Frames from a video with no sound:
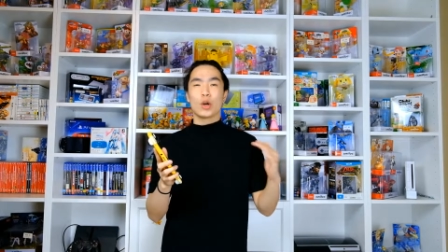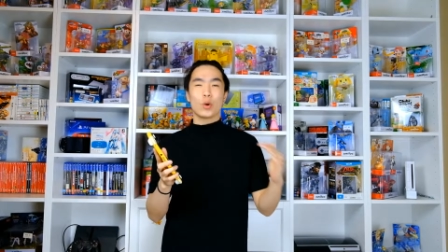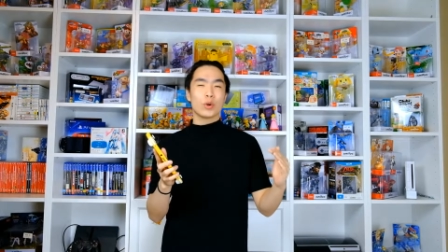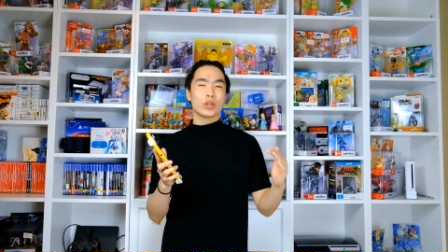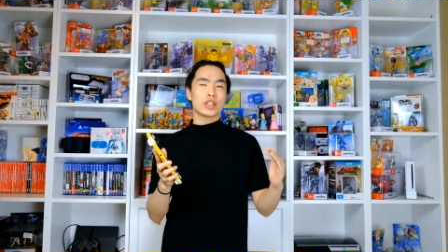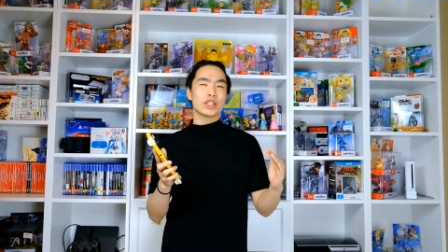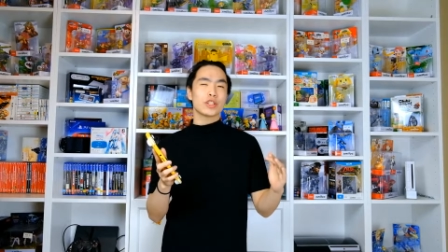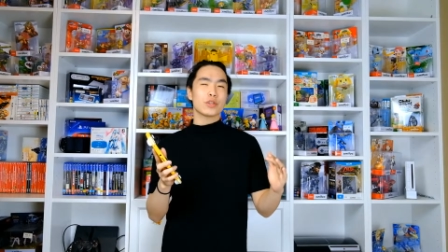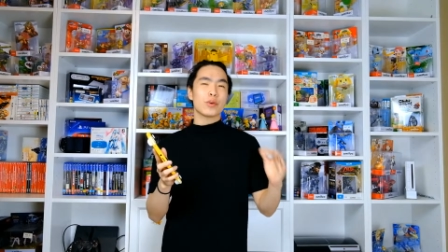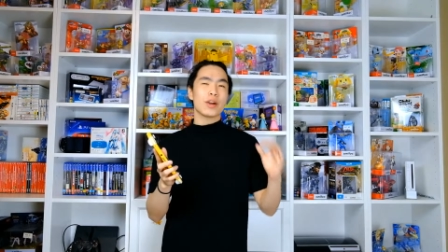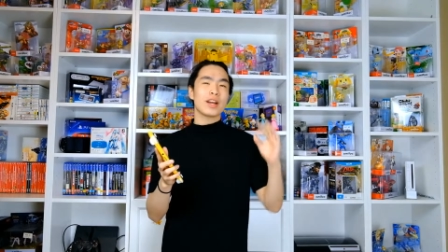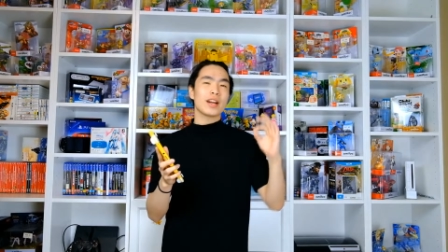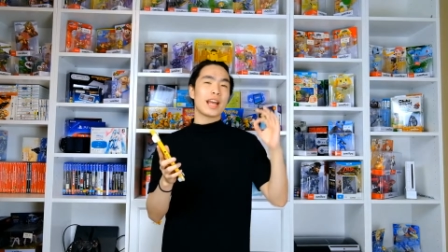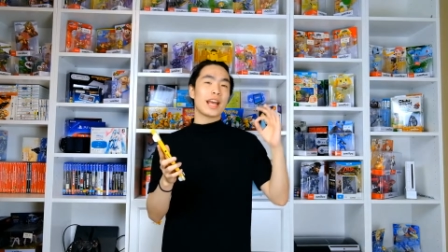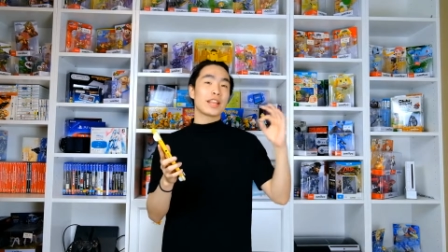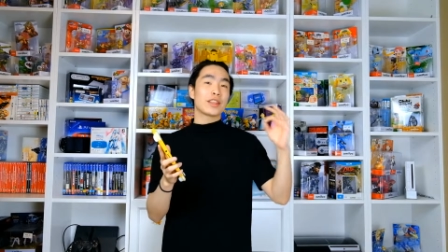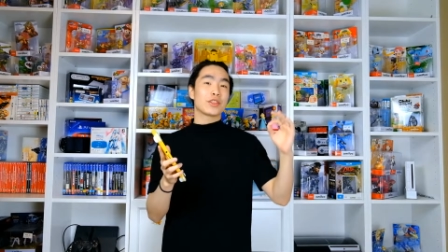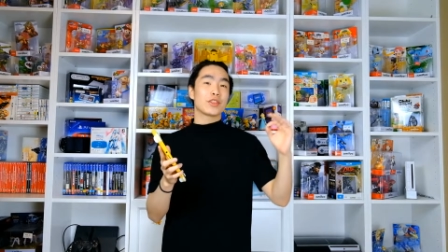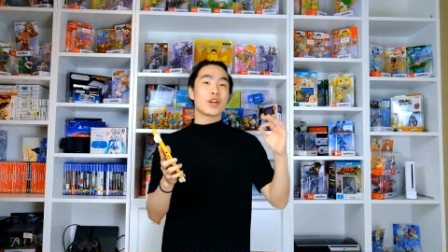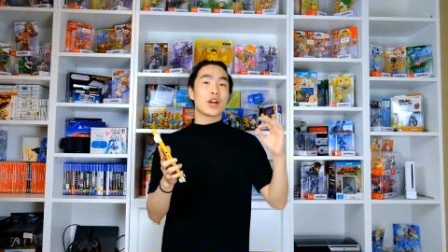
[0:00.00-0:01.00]
which is around
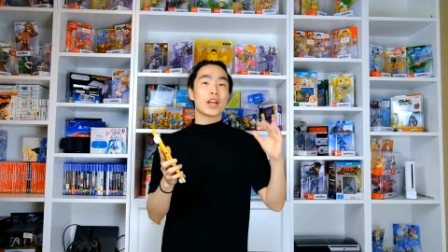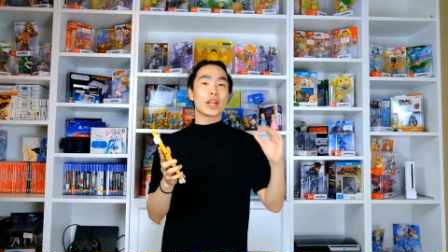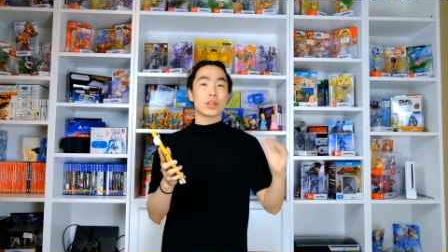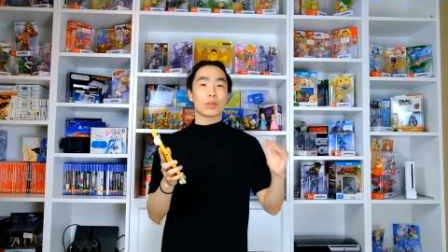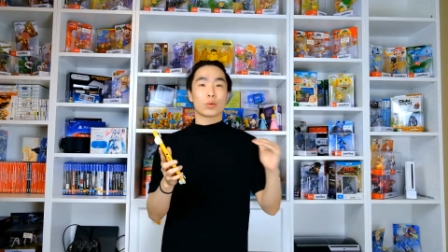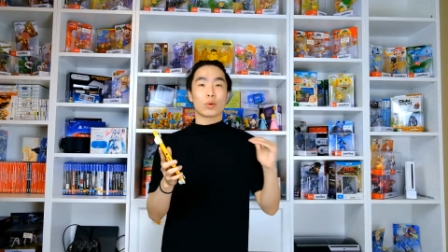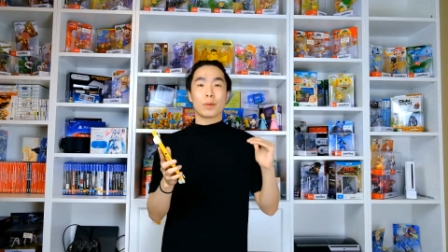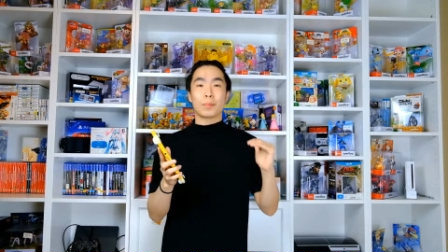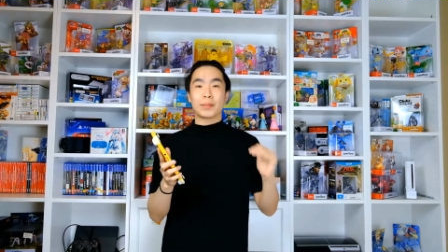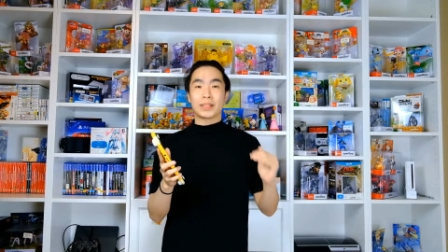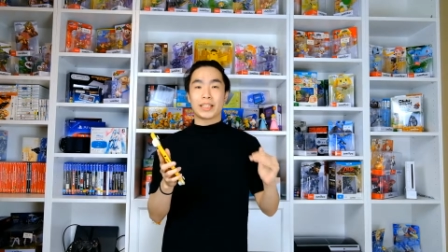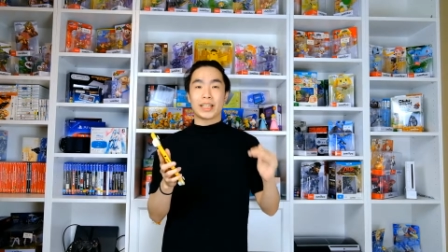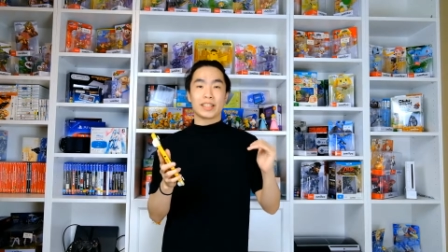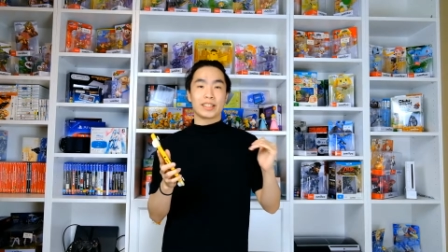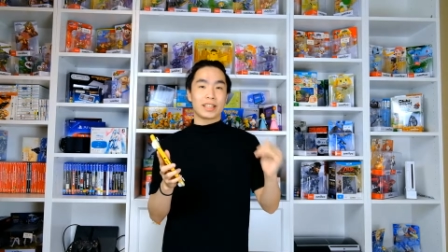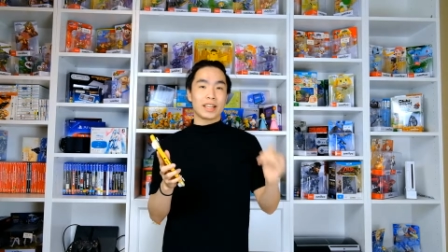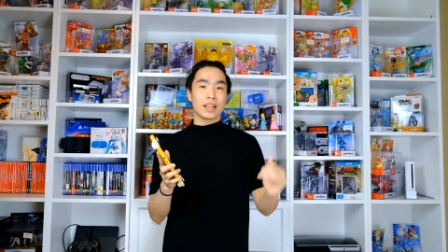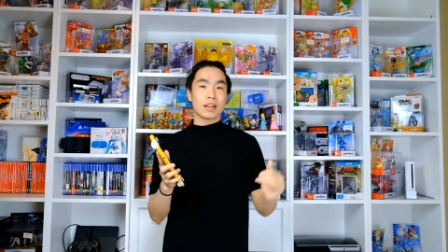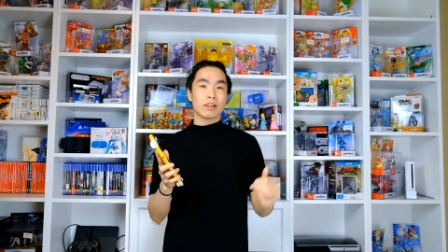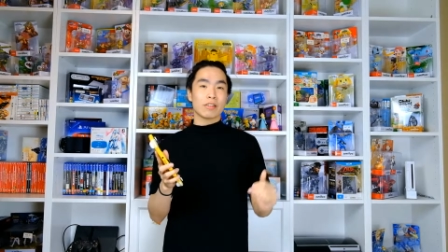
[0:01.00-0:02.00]
a
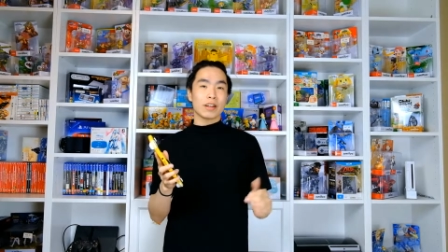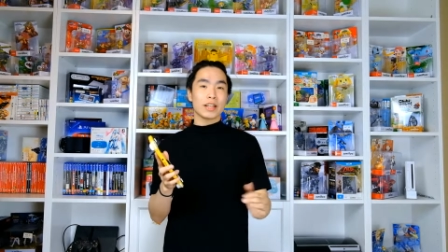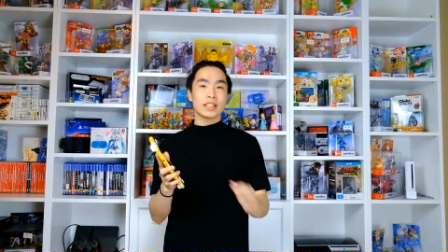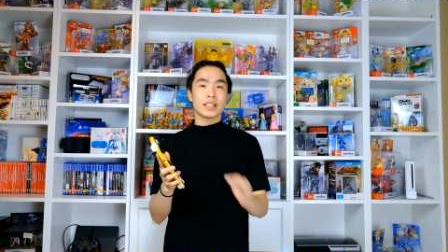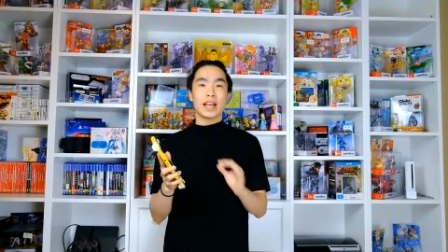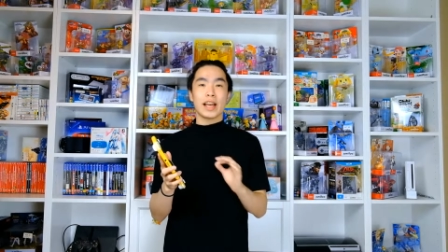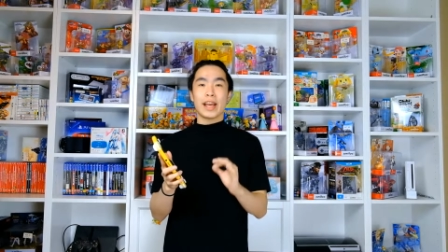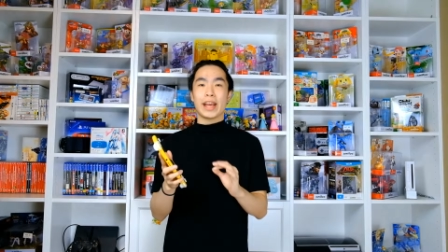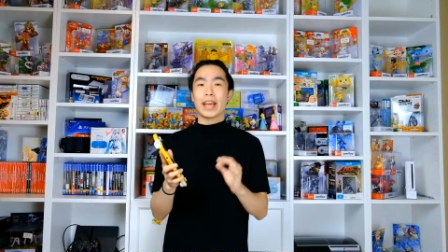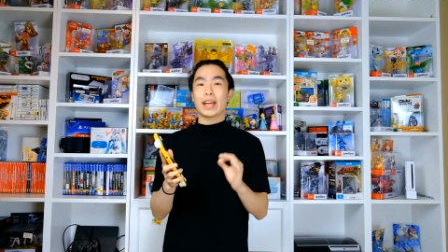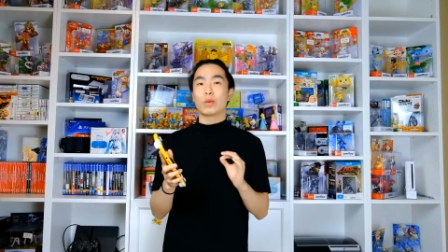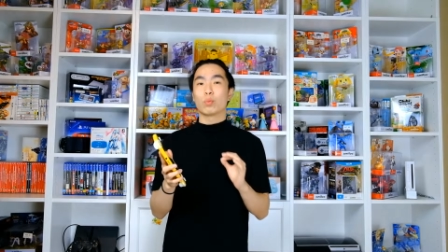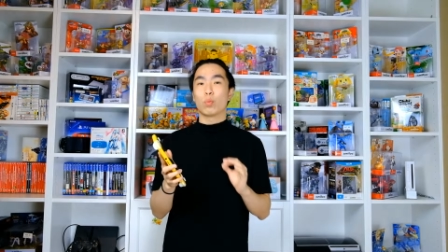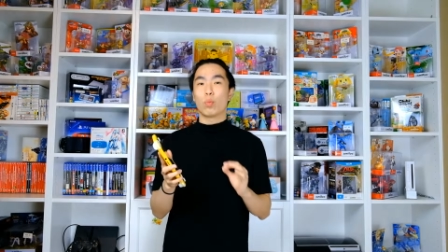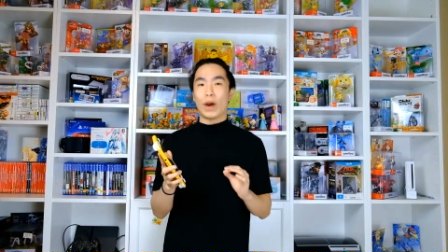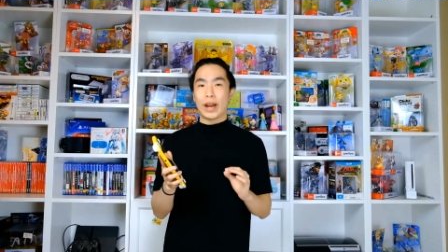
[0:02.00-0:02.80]
33% decrease in